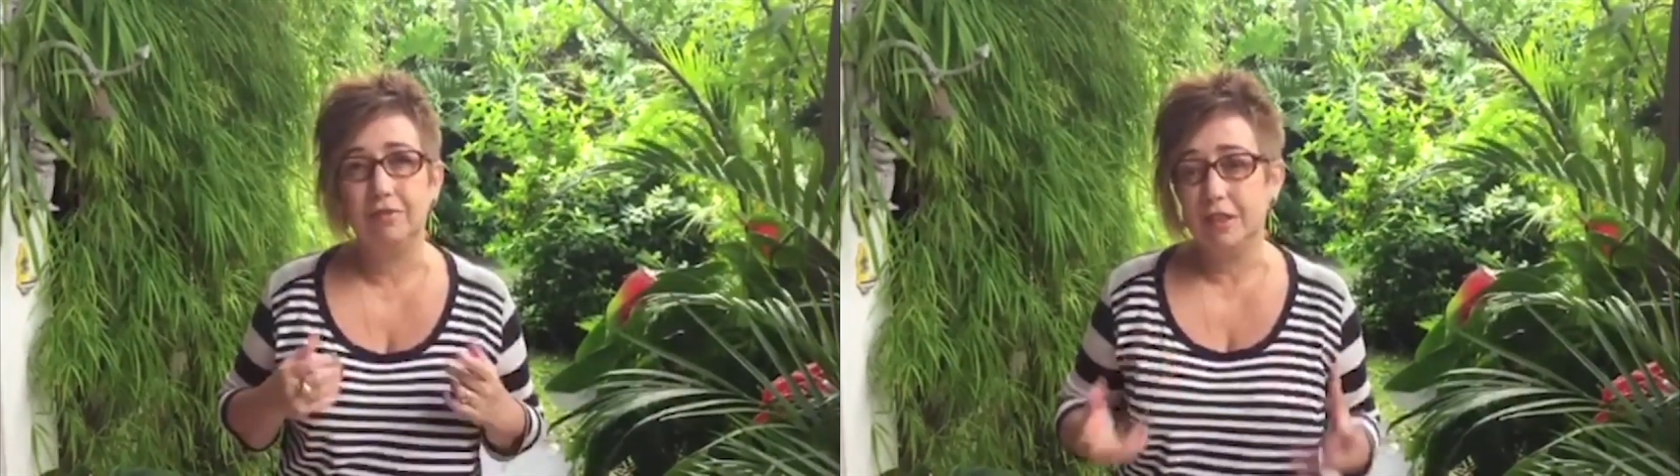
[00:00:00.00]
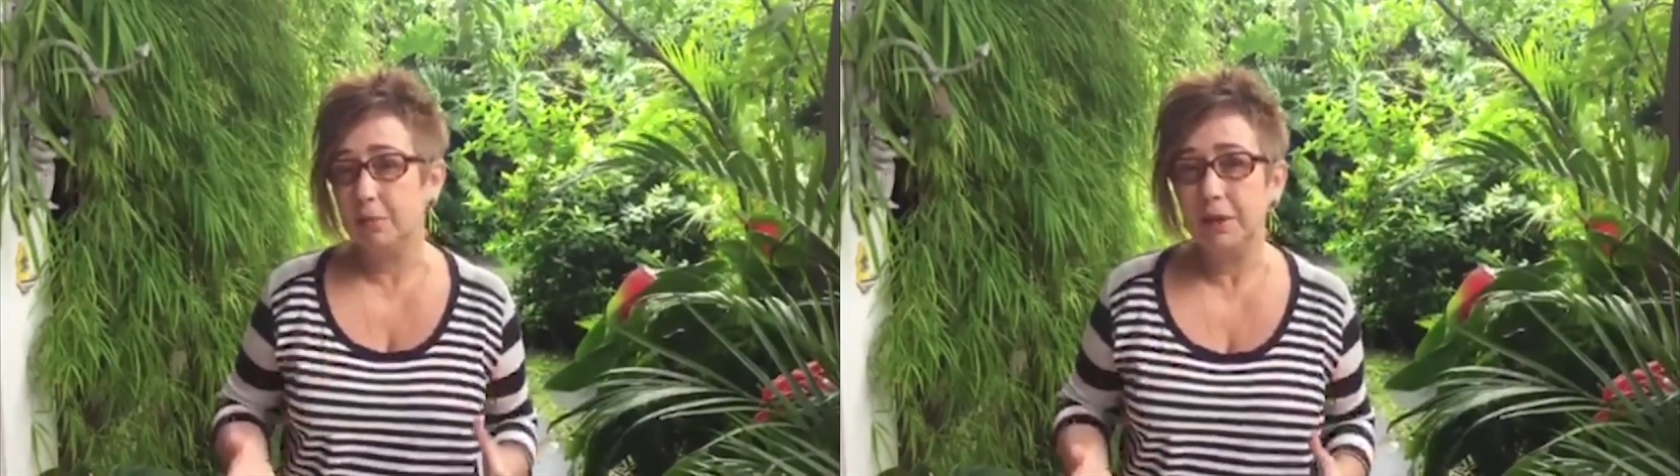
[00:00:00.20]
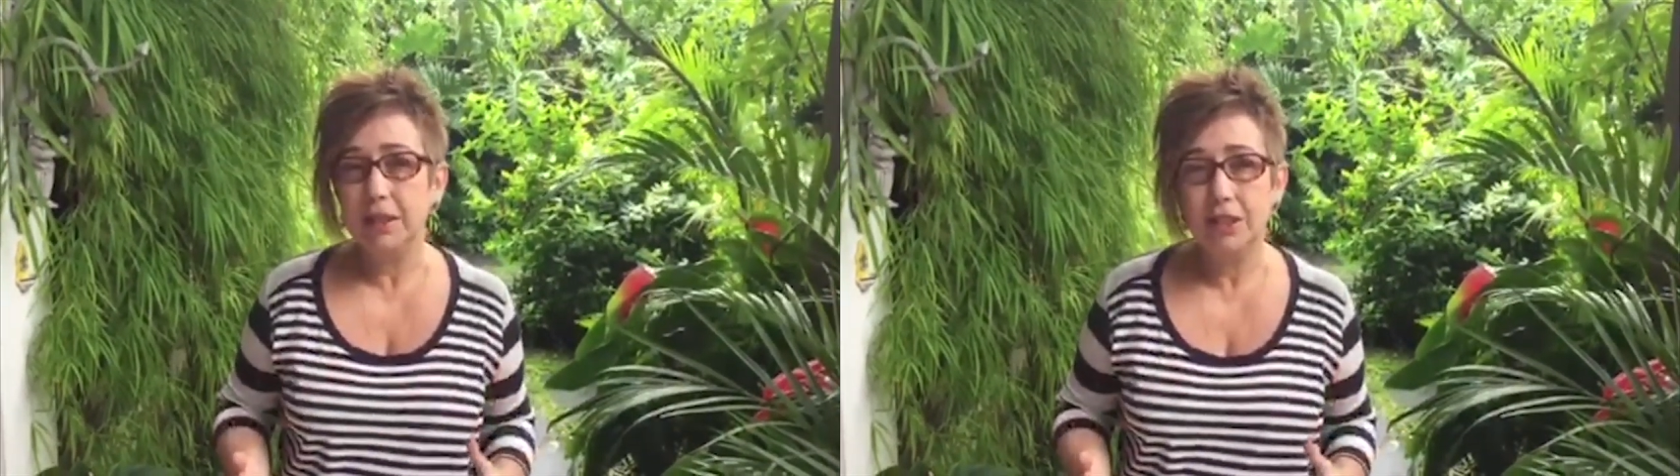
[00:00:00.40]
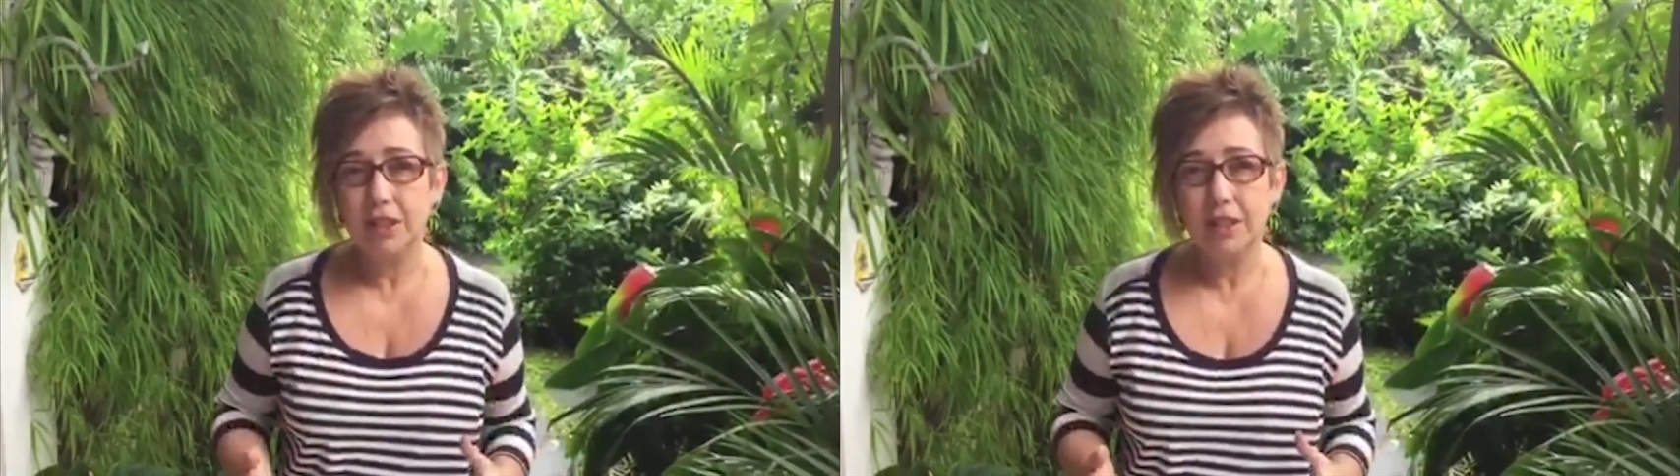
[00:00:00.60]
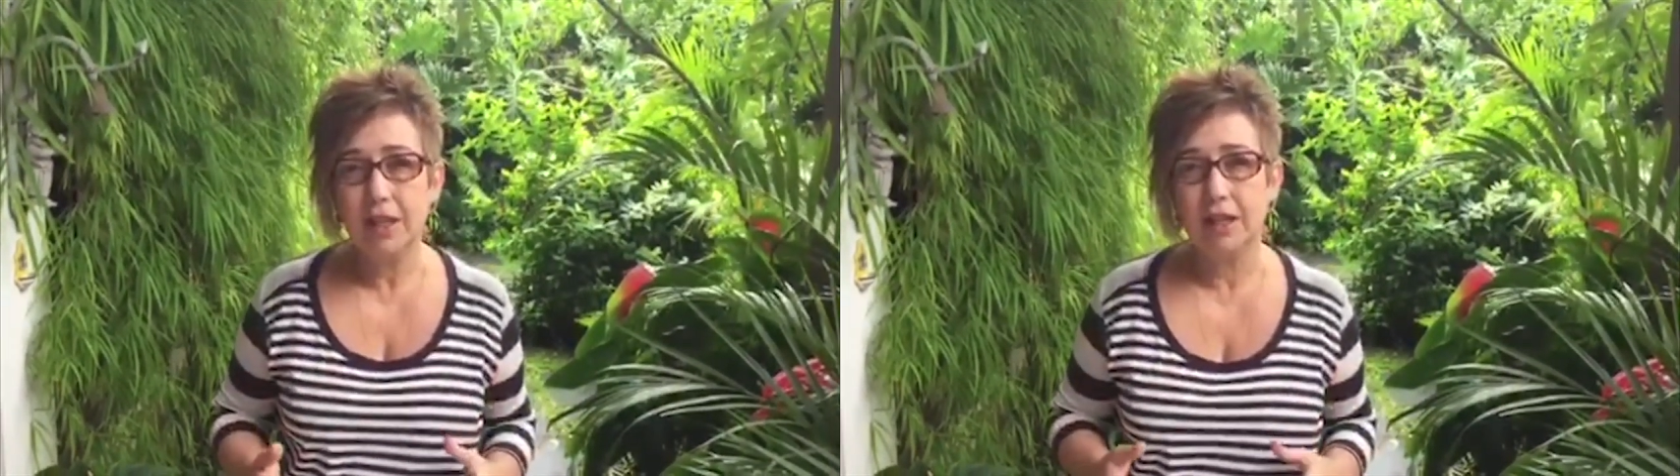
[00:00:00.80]

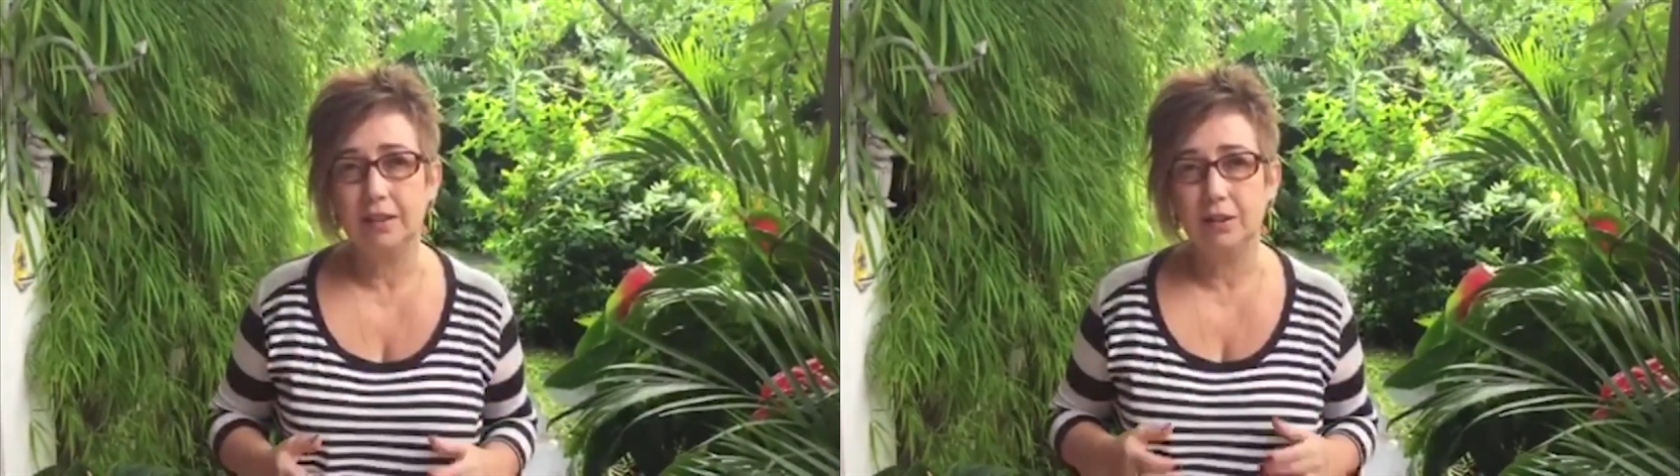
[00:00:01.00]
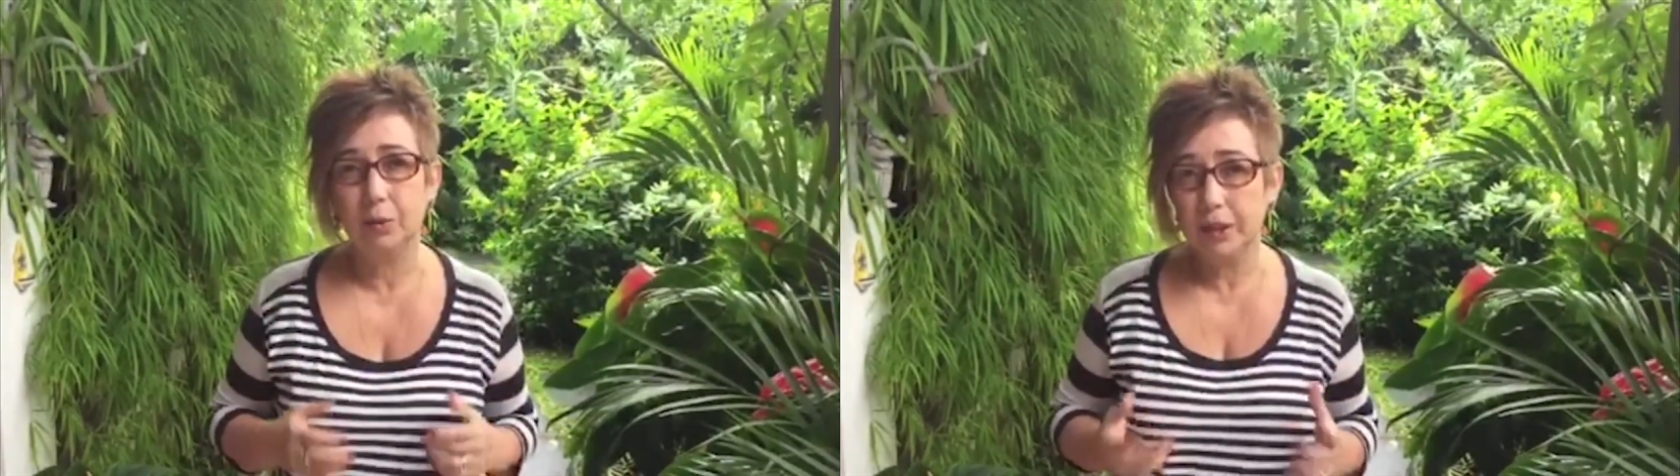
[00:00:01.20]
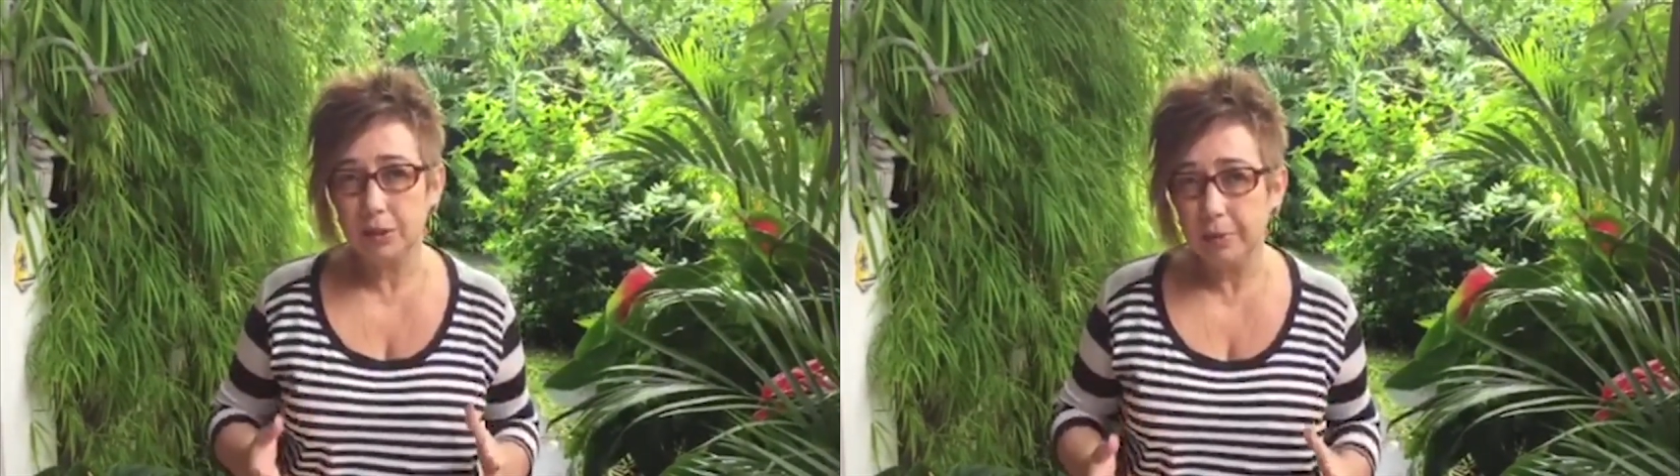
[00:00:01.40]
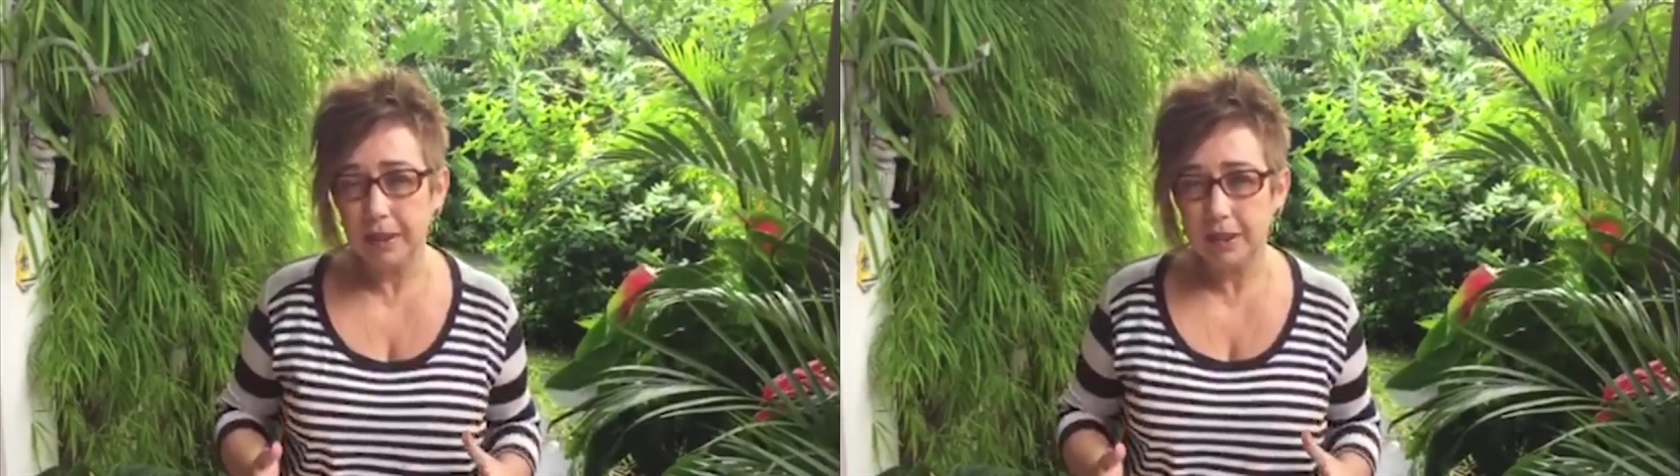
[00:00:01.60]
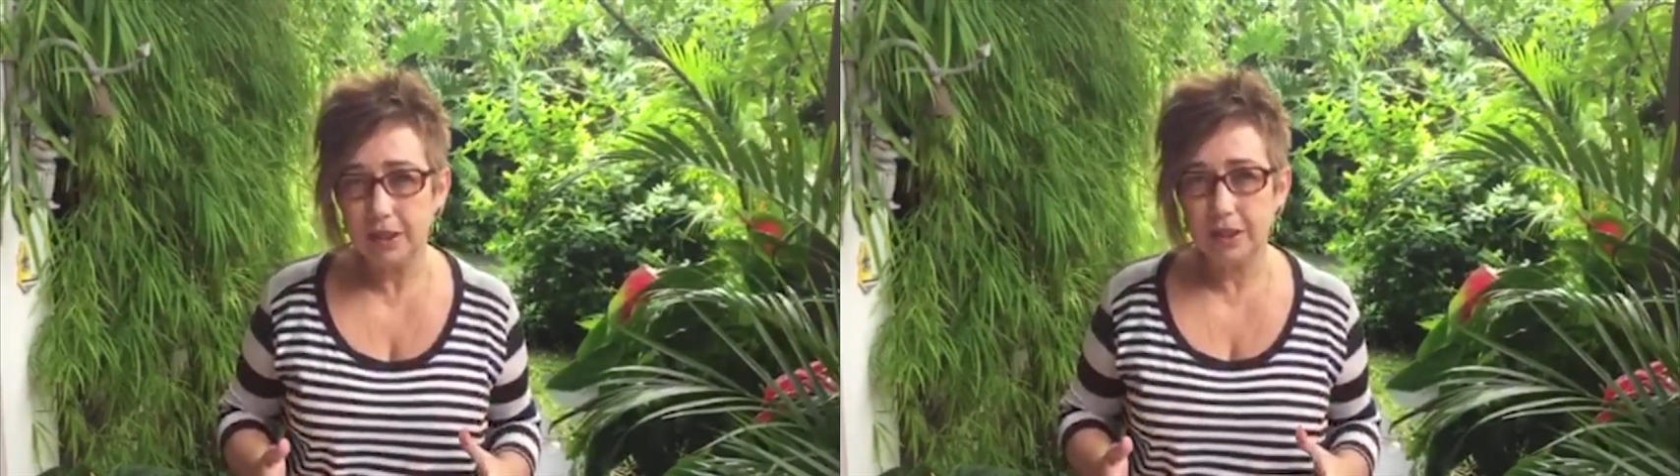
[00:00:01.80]
visibility and
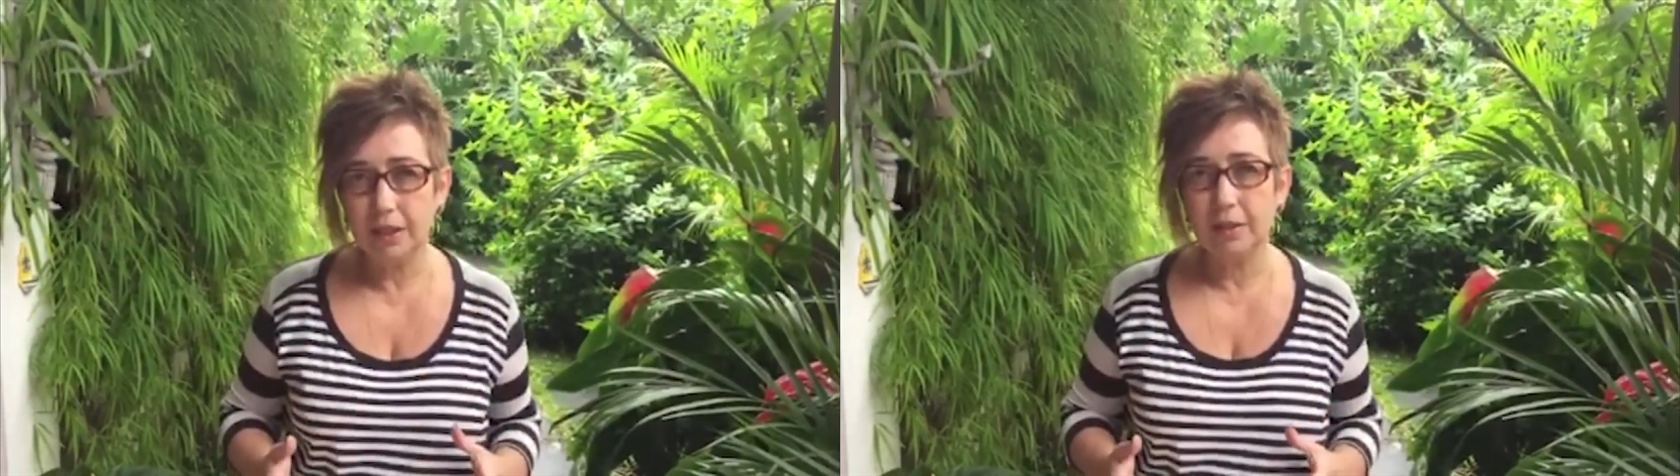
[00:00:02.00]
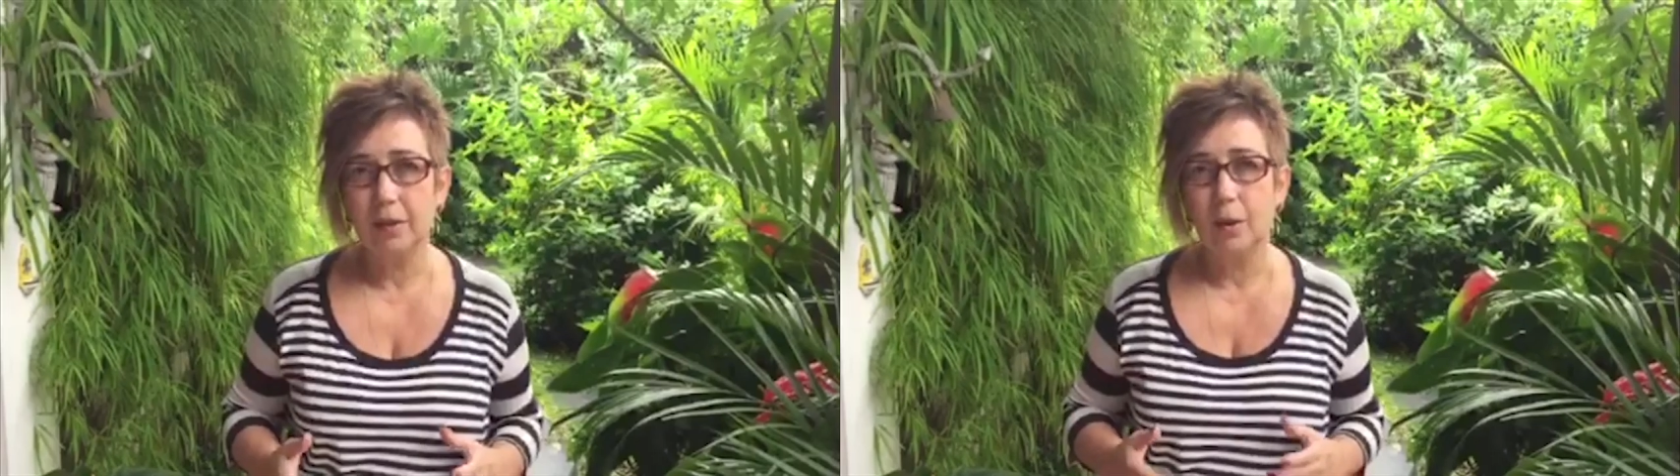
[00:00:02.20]
credibility